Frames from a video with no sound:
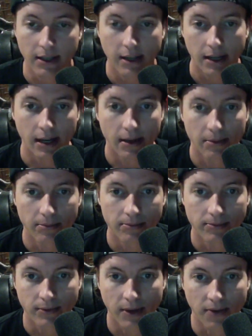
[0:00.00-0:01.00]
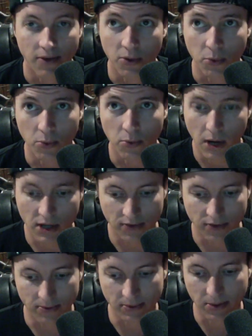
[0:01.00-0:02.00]
um, if you're watching
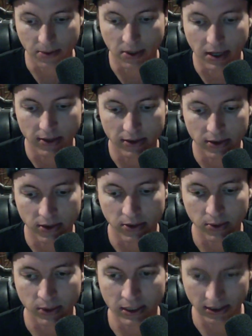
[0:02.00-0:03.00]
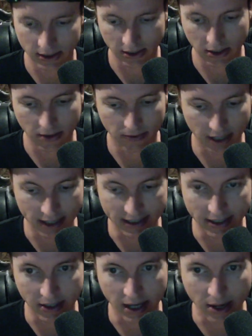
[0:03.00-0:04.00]
from somewhere else, Juice WRLD, hopefully I
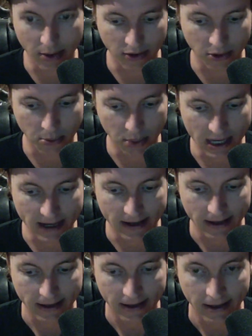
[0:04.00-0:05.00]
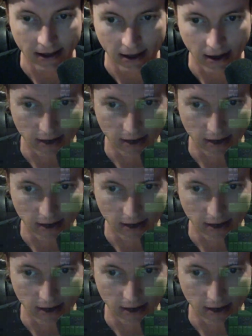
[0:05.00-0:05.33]
did okay with your beat. All